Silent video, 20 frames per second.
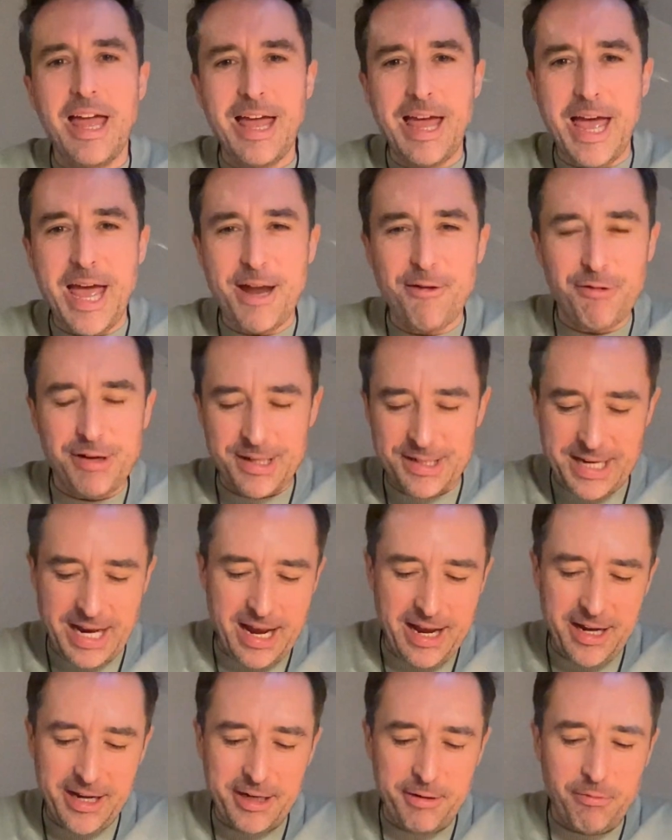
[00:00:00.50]
Aries,
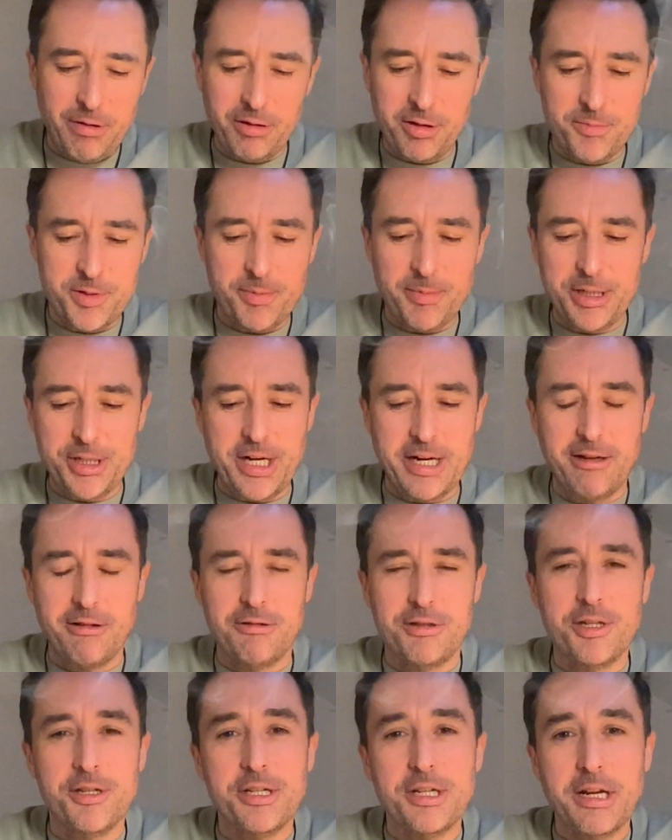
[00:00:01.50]
hi, welcome to my
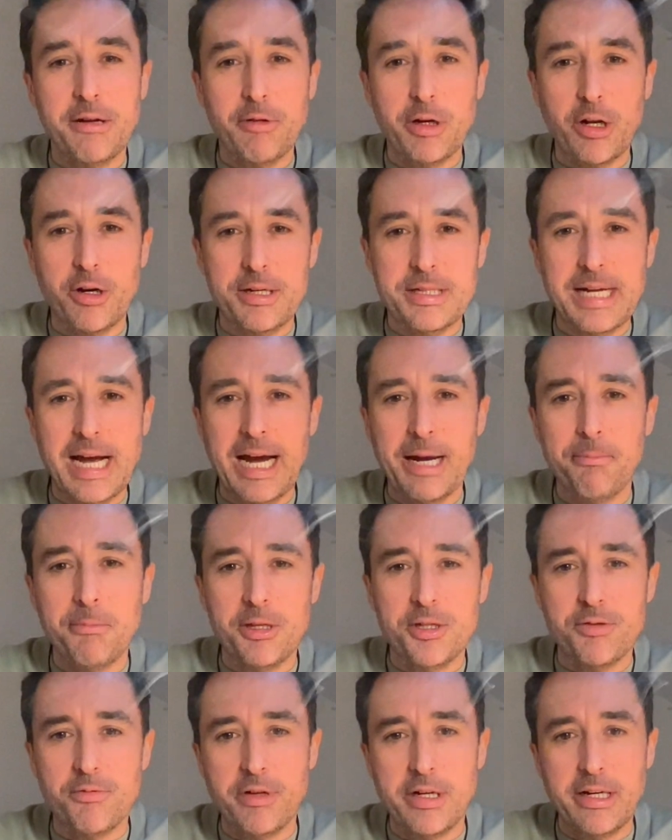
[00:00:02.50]
channel. So today we've got a
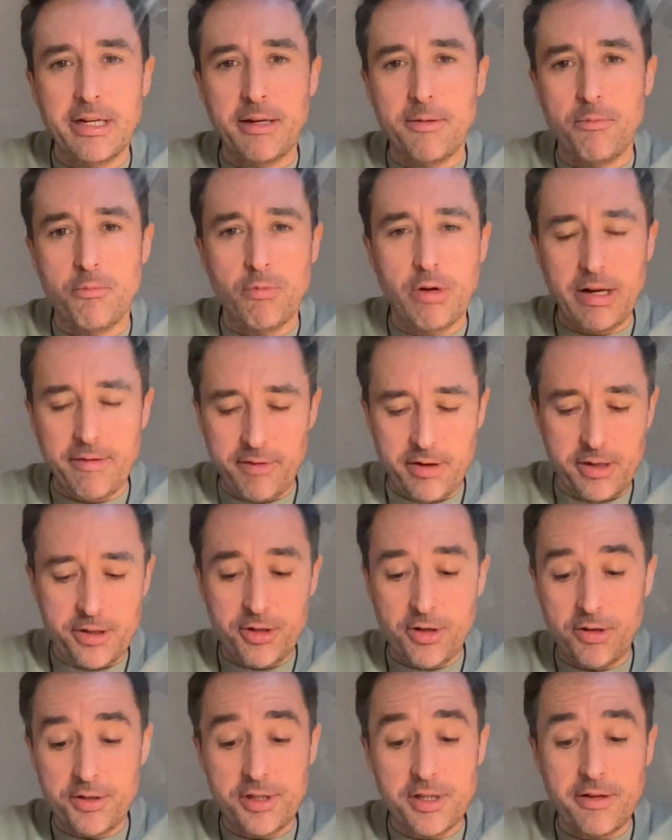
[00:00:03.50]
timeless reading. Whenever you're
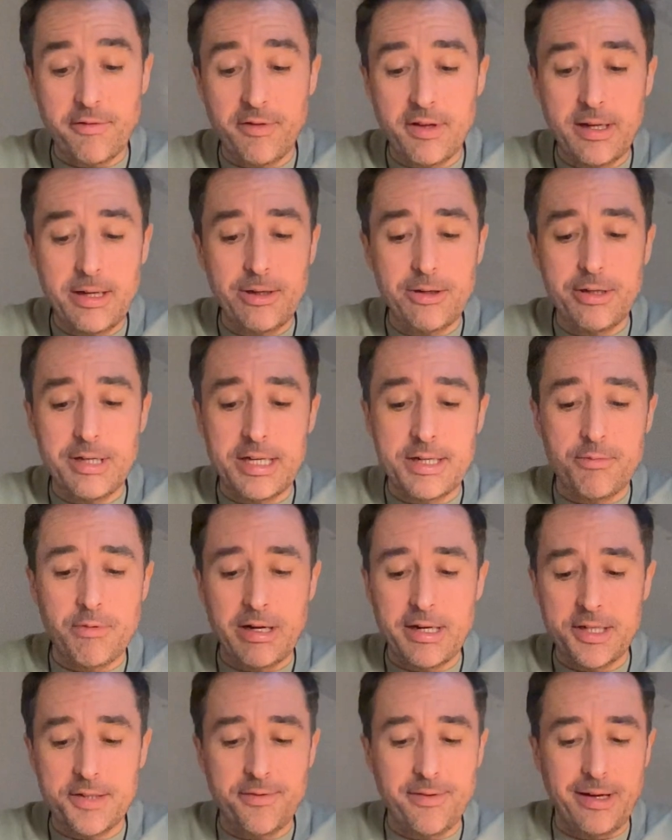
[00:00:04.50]
drawn to the video is
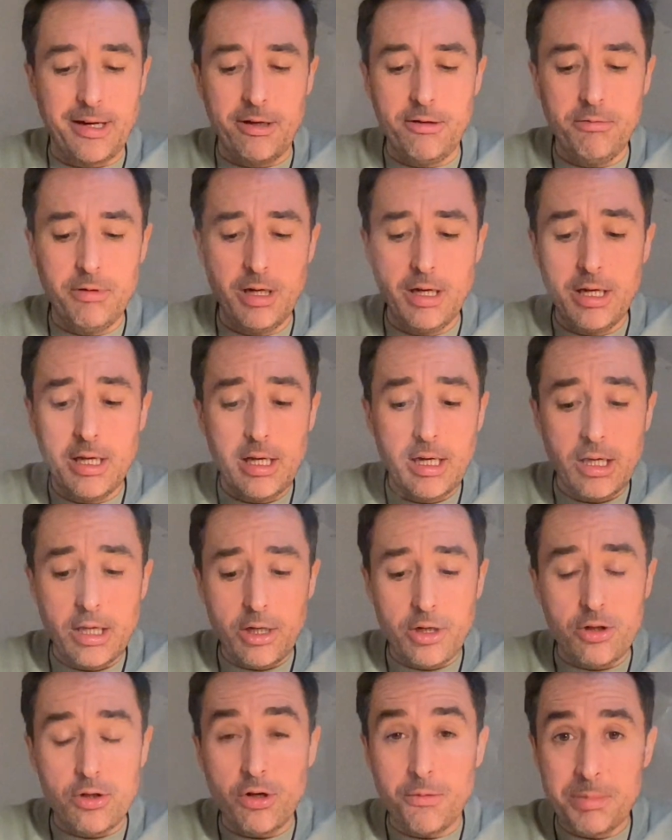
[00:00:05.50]
when it's for you.
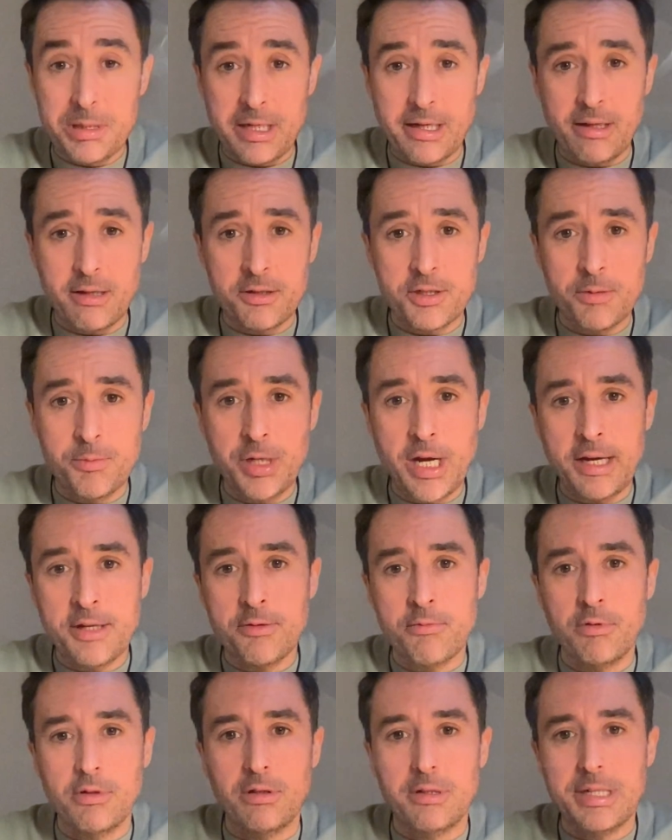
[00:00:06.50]
No particular
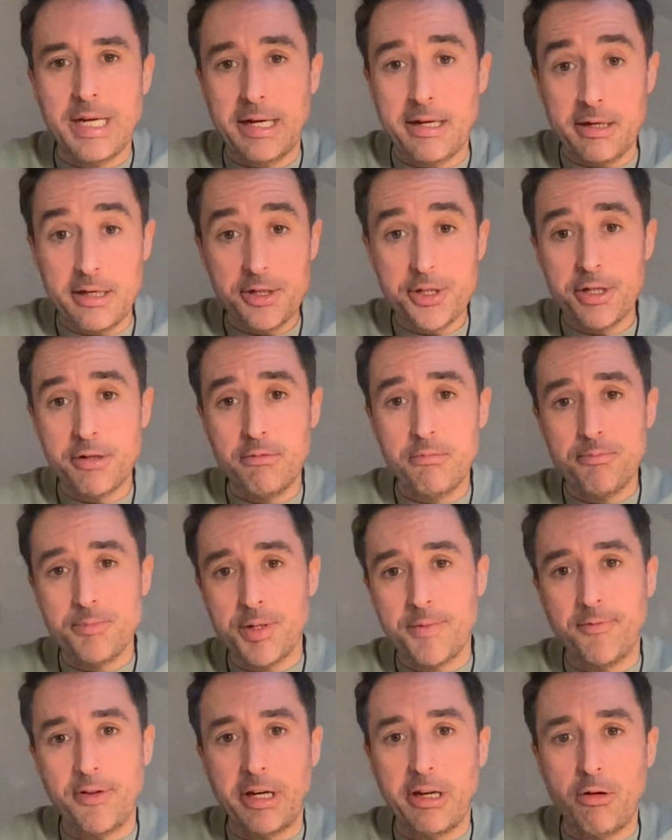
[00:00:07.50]
subject, we'll take an issue,
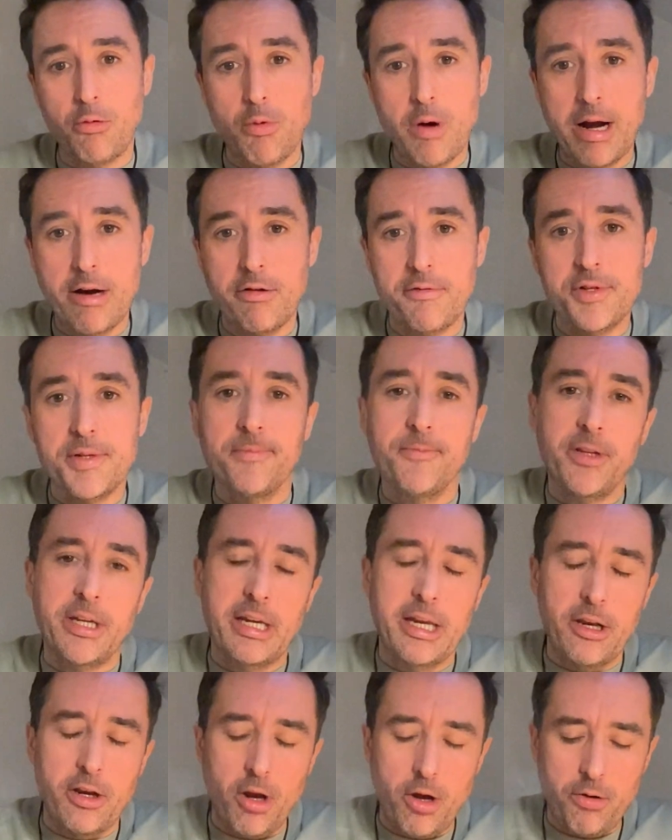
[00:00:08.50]
something you're aware of, something
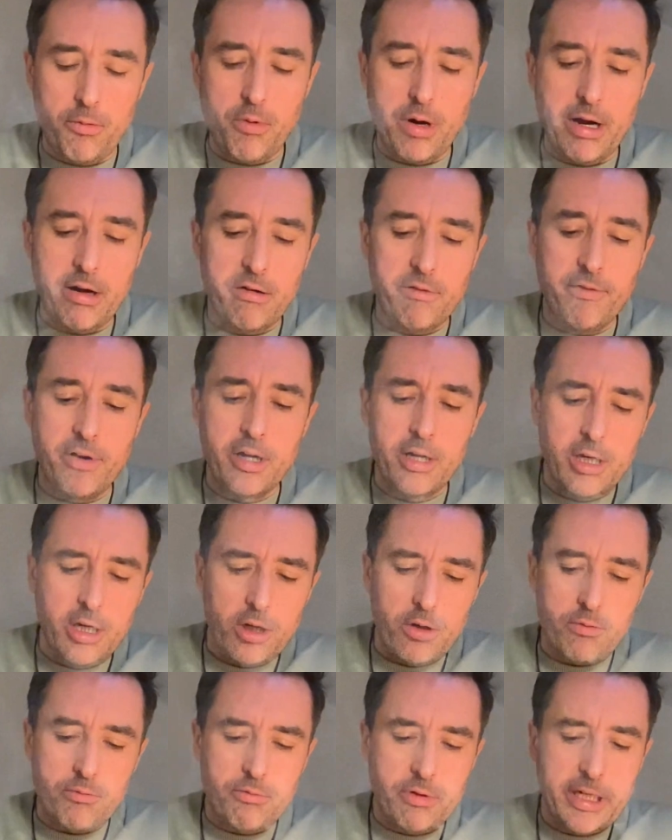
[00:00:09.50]
you're not aware of,
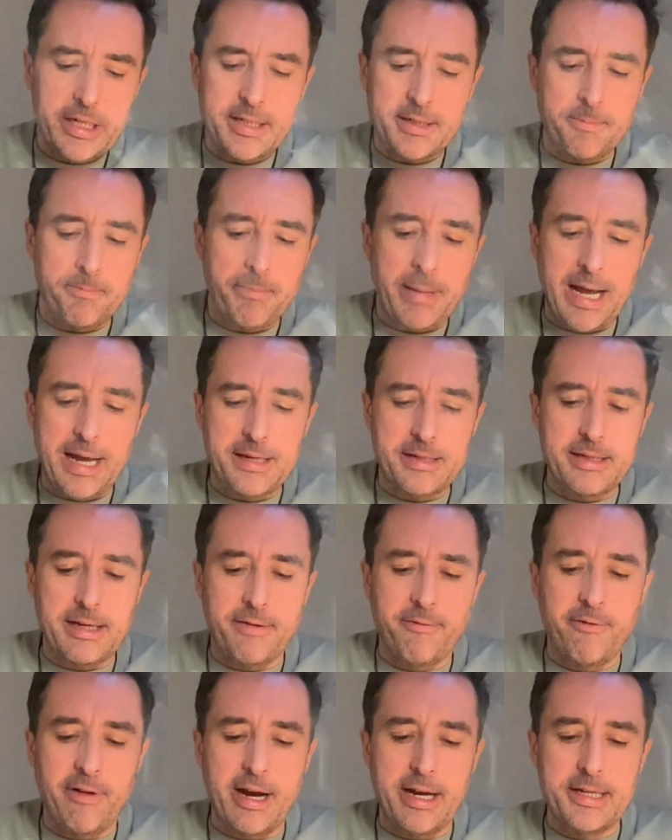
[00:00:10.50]
recent past
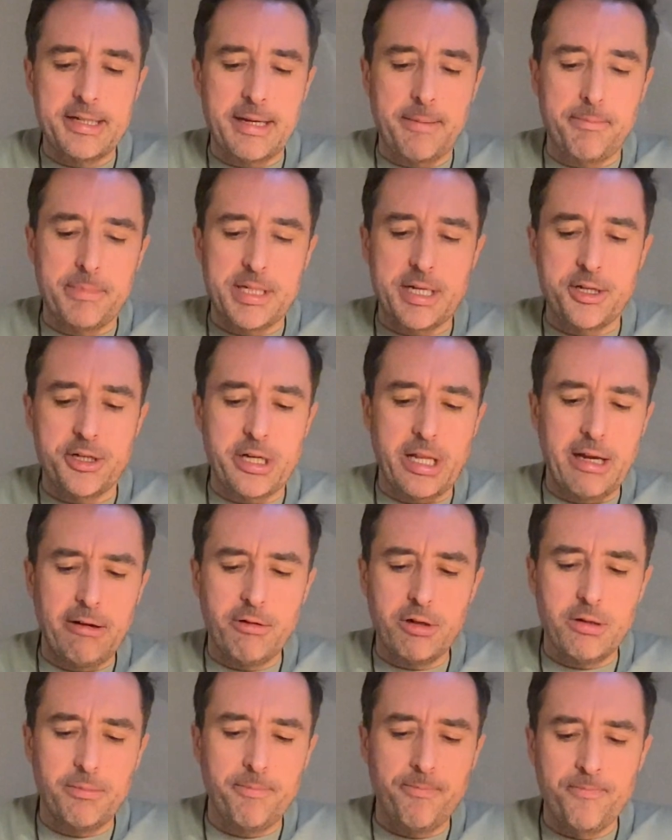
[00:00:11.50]
advice and potential
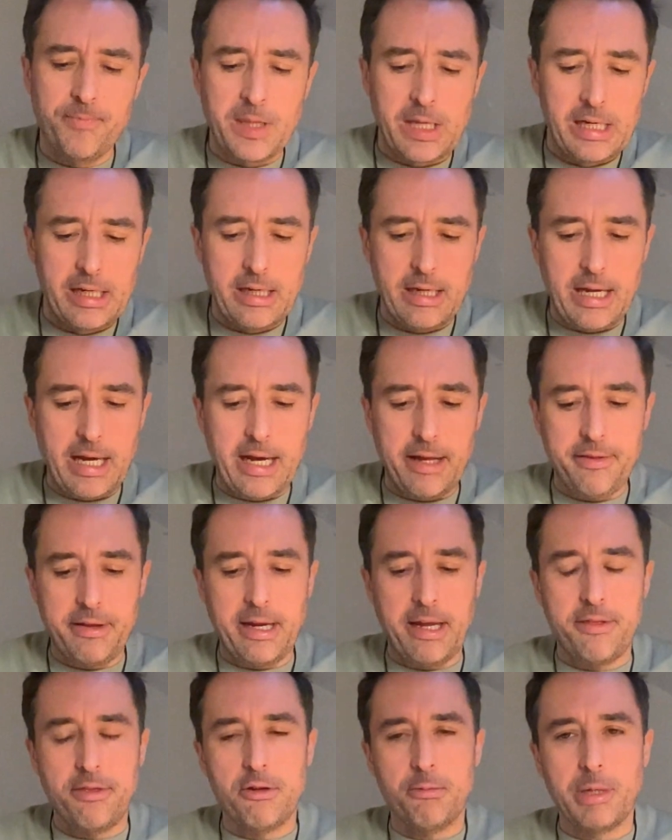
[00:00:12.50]
outcome. At
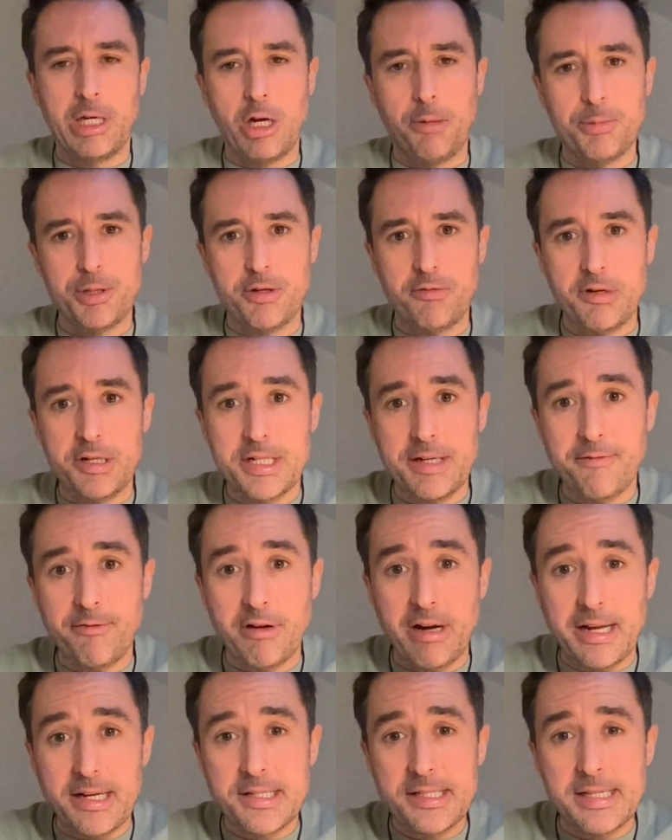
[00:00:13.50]
the end, there'll be an opportunity for
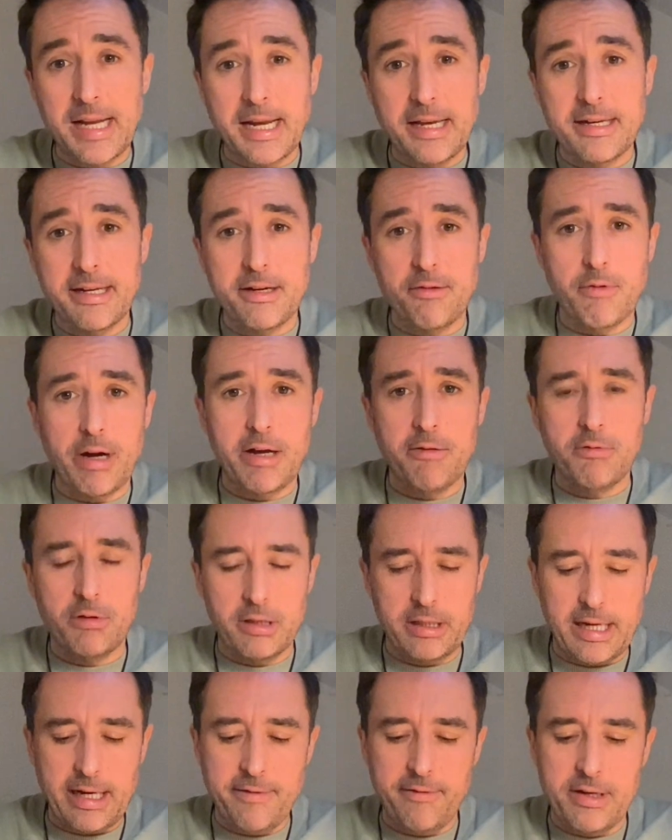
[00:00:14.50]
an extended where we'll
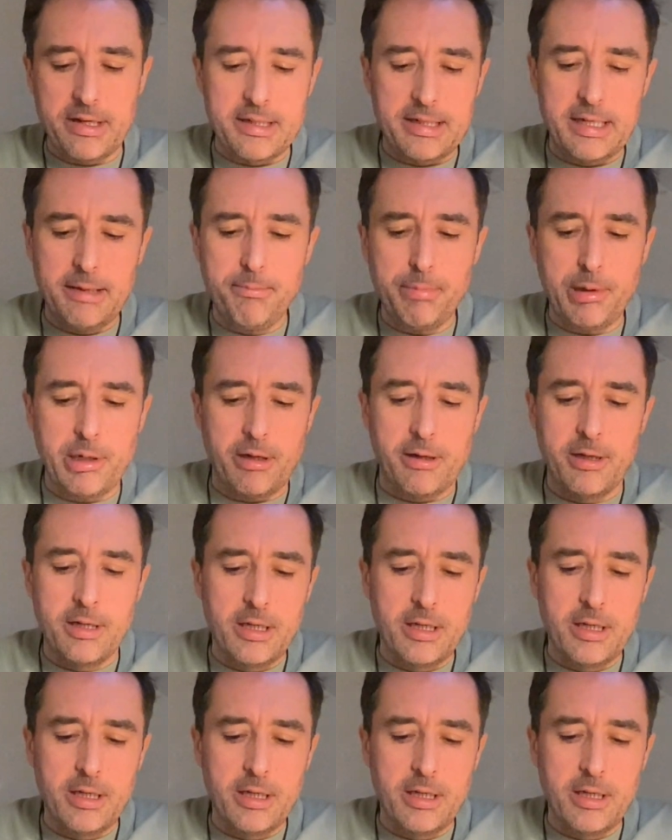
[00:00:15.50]
dive in deeper.